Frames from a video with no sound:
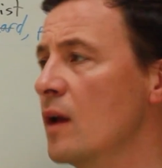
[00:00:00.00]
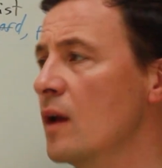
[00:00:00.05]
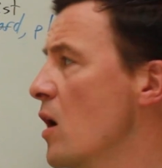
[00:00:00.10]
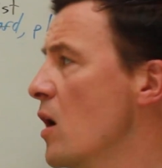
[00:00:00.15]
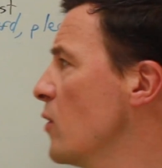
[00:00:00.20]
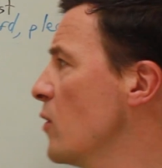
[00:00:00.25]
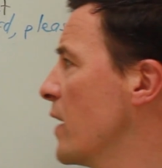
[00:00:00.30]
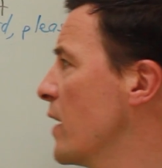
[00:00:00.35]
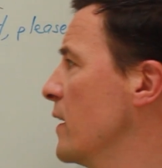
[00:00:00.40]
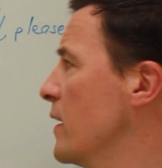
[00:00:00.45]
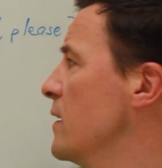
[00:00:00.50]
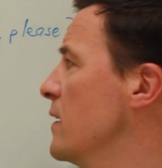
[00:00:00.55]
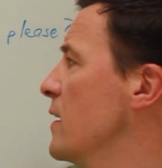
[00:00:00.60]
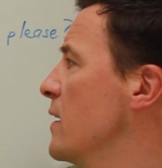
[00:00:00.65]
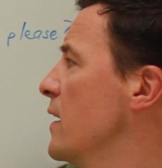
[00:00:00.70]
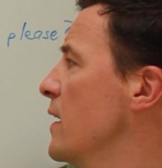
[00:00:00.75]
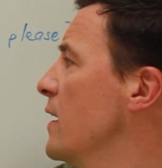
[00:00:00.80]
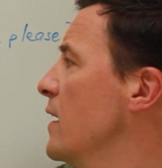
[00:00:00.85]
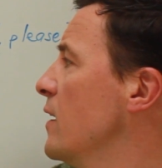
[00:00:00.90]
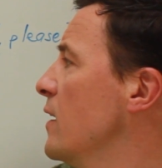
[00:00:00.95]
Okay,
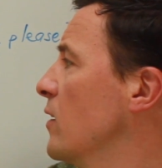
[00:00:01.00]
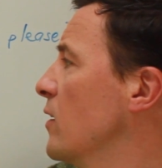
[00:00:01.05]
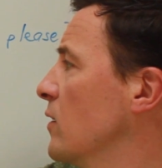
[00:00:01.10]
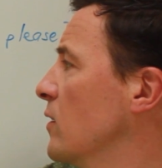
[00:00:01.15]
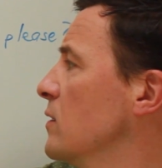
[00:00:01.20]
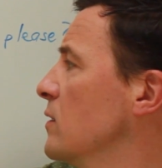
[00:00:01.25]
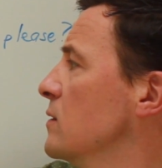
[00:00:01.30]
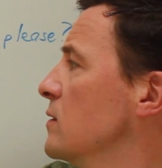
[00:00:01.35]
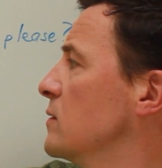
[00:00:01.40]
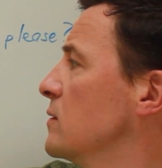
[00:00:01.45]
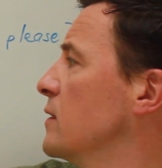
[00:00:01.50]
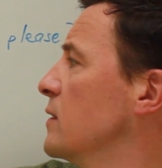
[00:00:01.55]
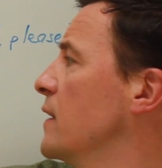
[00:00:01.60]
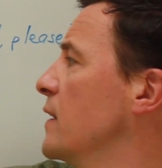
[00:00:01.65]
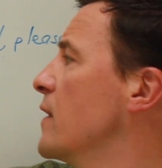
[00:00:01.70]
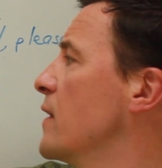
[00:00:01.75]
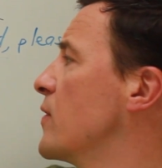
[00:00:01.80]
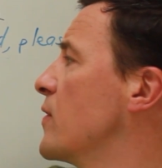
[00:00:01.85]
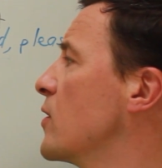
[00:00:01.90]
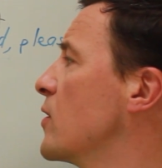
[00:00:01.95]
here in
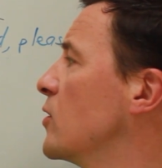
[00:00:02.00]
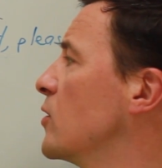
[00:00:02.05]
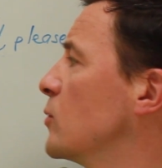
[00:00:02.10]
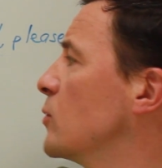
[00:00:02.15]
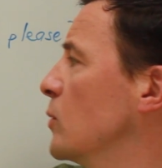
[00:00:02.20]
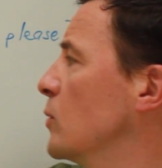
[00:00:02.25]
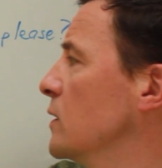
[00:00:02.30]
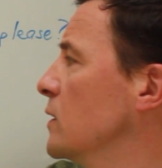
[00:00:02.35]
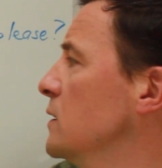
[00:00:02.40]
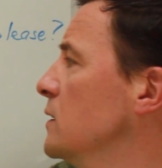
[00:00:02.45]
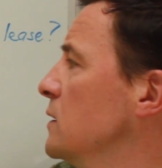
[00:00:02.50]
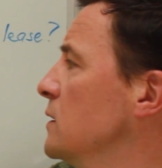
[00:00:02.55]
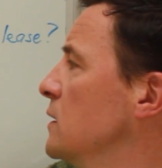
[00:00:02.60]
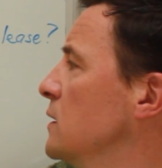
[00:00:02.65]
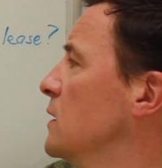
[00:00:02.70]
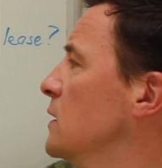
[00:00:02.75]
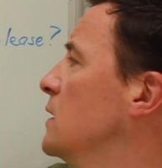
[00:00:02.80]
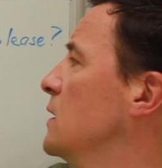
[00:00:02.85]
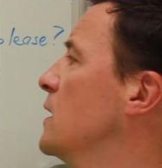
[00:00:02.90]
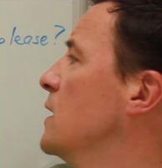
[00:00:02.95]
the 3rd one,
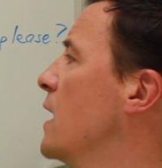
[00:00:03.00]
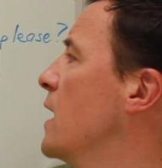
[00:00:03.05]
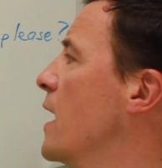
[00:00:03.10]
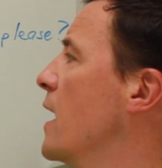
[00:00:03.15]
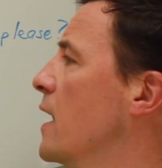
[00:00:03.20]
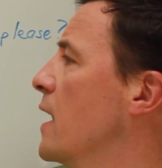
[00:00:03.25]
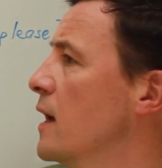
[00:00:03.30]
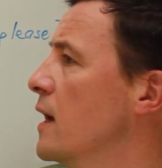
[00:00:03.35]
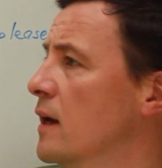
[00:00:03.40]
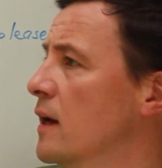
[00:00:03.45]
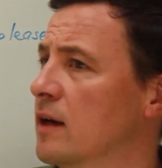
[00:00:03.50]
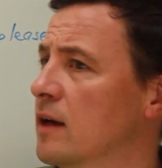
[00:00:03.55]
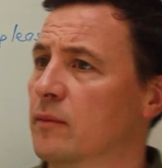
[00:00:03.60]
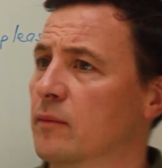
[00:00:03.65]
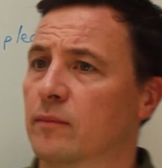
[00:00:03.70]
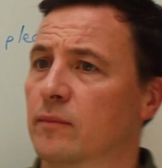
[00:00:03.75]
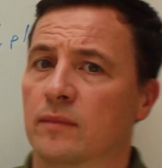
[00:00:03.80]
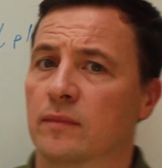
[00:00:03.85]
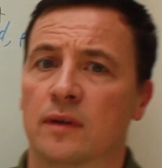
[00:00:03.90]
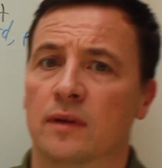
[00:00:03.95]

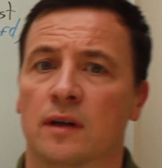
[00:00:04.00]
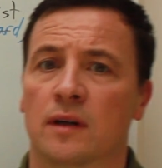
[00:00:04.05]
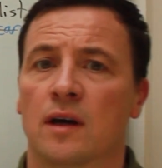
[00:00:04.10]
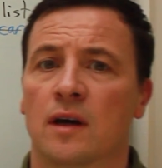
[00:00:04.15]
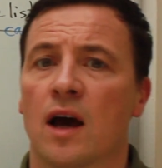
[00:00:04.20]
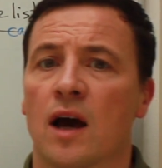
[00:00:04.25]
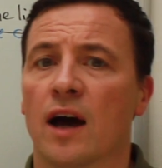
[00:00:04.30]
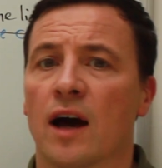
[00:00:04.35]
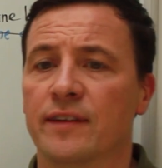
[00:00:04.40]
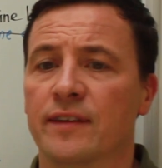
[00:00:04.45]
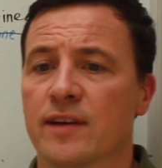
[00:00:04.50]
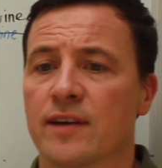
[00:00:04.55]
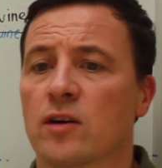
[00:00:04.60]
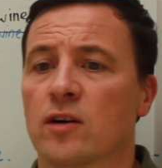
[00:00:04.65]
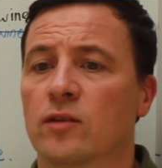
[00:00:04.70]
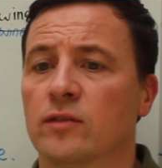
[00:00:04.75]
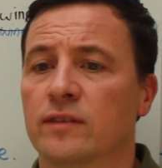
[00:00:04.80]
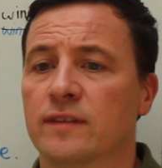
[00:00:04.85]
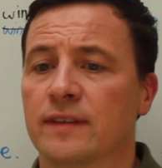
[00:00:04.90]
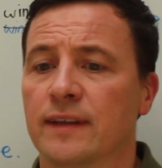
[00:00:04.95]
I
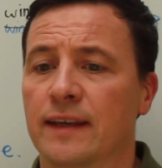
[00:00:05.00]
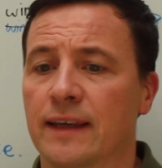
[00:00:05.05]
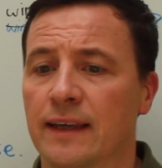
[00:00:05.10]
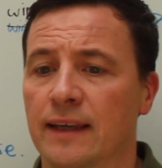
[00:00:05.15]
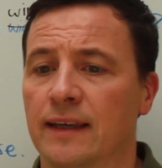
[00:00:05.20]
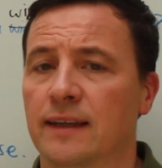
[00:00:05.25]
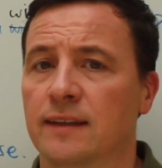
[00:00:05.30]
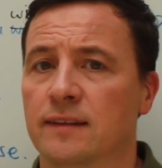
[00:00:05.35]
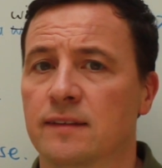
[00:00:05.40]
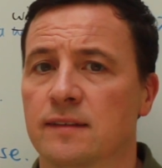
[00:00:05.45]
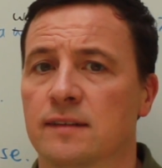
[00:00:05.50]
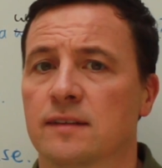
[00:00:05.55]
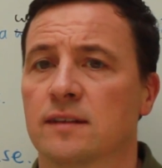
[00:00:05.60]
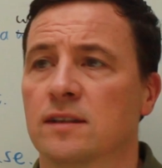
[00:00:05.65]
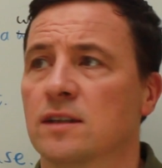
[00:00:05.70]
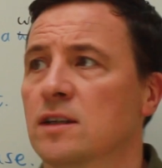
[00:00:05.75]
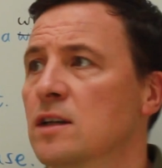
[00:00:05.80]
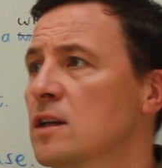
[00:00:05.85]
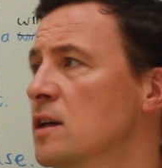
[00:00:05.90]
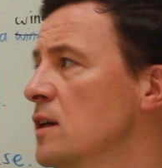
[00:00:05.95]
don't eat,
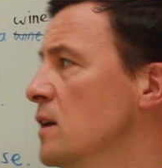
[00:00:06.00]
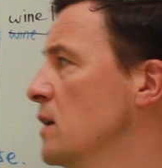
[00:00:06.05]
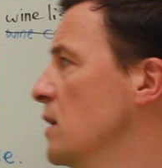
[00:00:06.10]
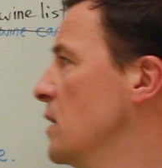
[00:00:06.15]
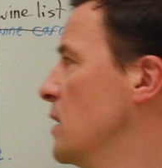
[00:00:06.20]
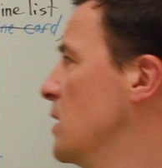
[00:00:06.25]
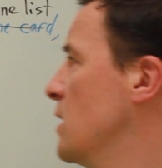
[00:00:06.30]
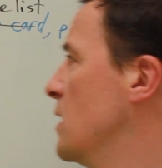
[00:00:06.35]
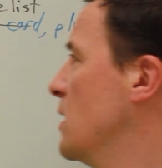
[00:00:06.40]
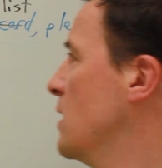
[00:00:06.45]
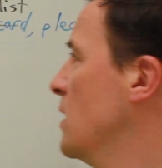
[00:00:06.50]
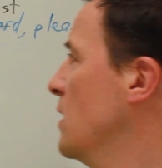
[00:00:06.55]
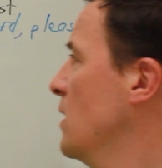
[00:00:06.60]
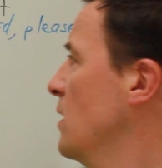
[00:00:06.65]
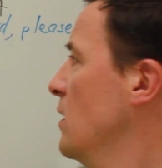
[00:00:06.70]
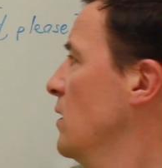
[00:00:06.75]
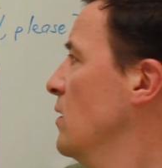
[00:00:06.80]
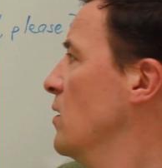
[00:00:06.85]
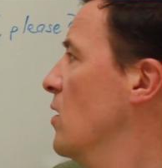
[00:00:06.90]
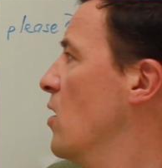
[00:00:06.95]

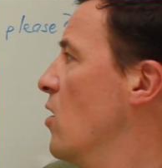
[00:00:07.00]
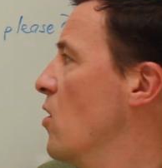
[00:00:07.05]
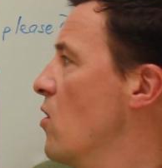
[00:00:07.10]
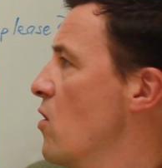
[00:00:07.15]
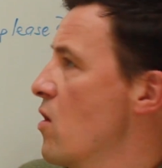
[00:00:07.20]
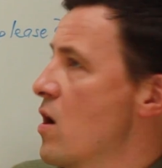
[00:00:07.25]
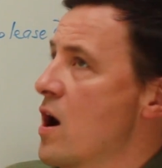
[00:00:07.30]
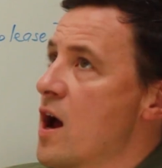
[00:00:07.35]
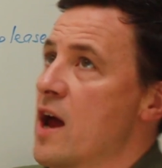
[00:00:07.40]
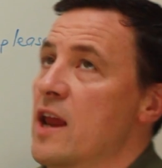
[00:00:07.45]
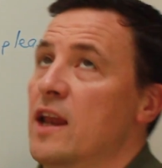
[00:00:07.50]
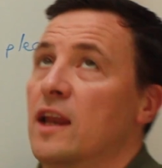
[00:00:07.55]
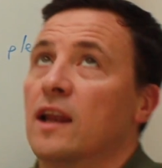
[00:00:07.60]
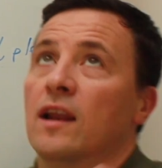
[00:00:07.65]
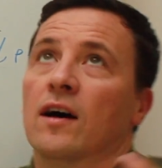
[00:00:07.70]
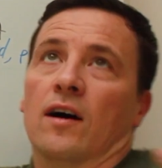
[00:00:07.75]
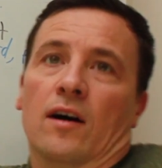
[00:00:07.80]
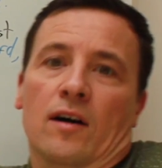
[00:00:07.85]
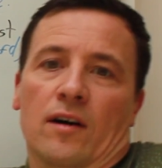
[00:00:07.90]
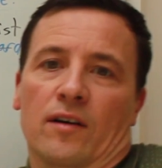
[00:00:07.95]
or I
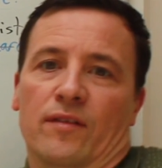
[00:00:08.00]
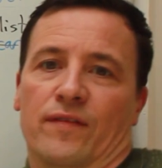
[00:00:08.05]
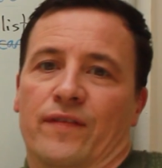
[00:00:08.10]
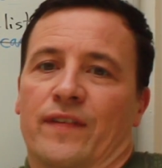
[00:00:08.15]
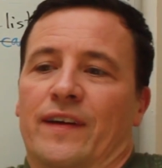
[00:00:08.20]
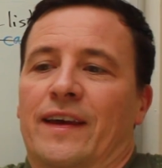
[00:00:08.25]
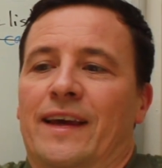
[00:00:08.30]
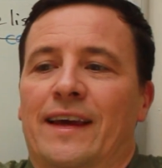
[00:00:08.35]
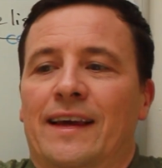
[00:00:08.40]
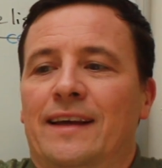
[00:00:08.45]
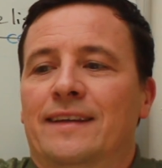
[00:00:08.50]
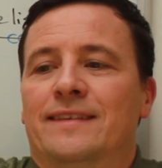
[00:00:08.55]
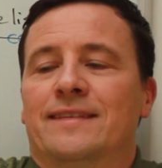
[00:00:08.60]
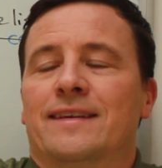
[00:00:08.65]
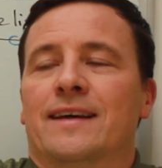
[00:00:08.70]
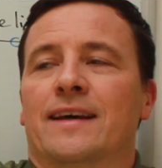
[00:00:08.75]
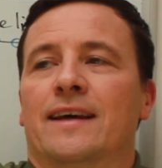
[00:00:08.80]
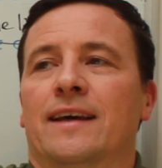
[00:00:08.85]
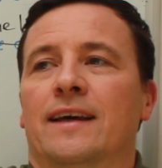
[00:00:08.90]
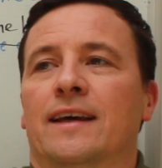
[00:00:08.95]
love
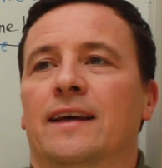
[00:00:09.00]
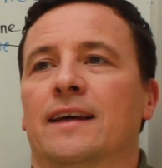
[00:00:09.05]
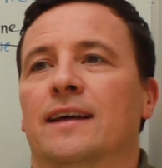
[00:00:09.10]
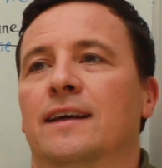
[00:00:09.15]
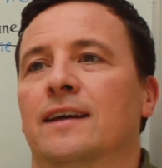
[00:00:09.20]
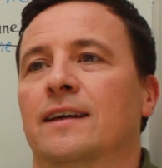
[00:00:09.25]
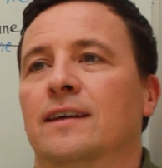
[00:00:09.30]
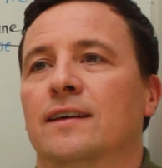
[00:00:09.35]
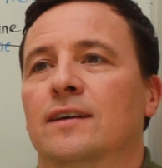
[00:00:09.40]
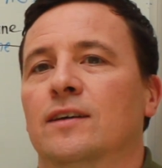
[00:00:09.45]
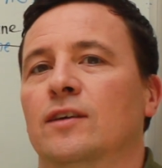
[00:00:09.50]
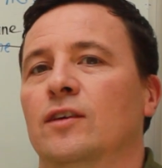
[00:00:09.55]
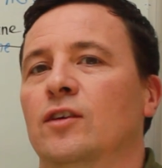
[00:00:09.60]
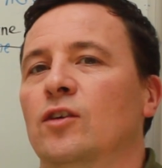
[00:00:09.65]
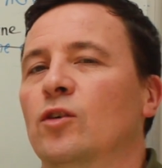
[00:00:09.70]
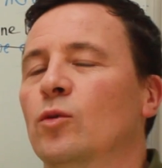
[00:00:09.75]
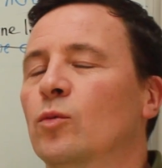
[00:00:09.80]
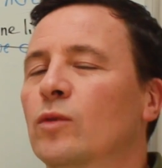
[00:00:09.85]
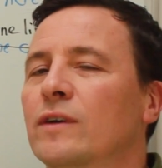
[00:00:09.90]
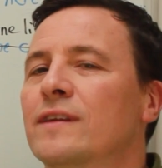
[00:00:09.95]
eating,
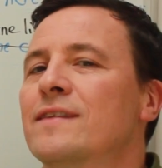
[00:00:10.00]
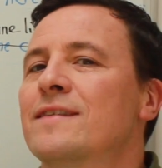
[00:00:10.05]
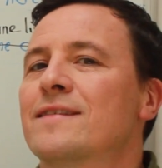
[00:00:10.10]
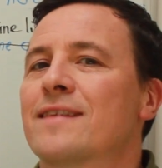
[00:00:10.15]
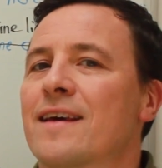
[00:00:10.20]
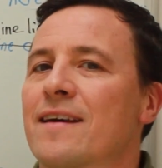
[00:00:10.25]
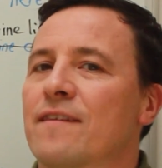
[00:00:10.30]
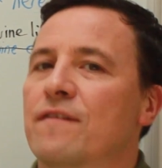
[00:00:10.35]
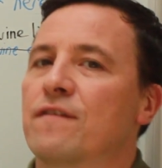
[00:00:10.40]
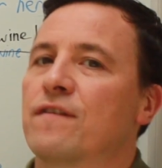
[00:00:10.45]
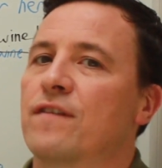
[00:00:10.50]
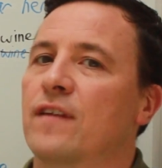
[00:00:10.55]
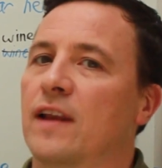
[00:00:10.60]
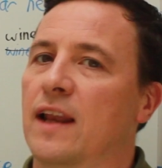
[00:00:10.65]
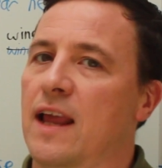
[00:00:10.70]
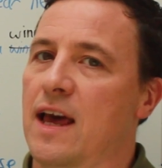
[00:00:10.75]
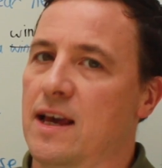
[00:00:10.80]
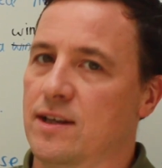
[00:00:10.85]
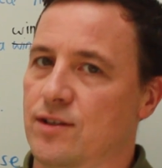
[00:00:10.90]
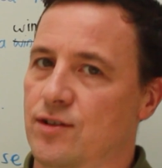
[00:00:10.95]
you wouldn't say
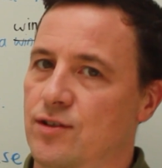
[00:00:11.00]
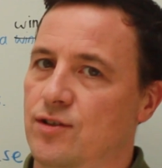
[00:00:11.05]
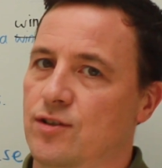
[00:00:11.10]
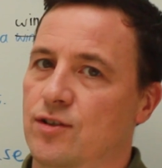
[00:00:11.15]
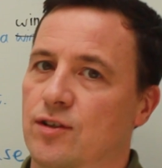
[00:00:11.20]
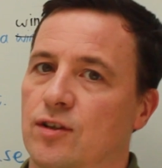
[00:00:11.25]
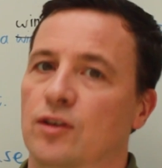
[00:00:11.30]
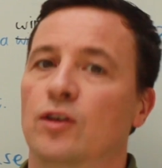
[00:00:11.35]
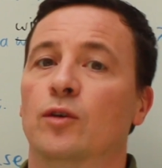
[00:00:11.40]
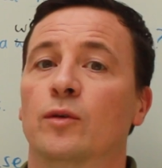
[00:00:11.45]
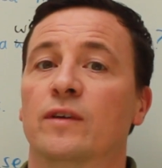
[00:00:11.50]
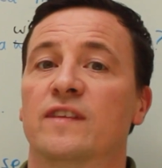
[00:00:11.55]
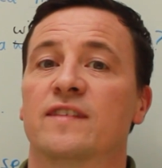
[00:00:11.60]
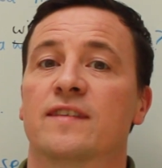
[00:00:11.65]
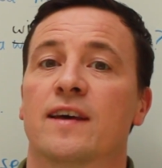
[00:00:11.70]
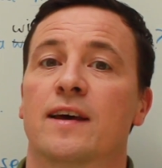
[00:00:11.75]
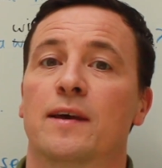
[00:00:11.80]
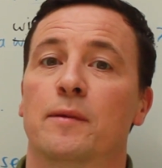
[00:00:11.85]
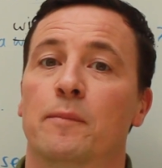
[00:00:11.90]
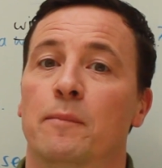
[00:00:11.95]
flesh, you would
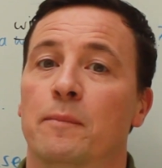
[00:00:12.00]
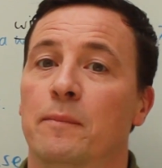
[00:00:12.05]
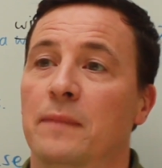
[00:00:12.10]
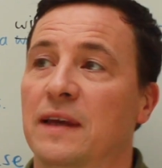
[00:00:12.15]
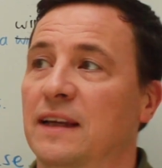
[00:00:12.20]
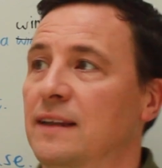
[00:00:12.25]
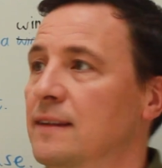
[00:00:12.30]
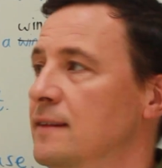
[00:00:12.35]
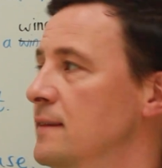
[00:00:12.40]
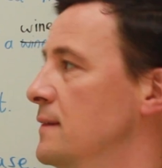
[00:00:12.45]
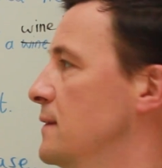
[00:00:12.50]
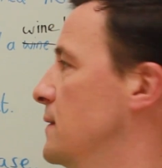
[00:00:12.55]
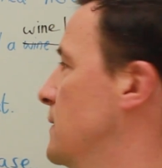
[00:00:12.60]
say meat.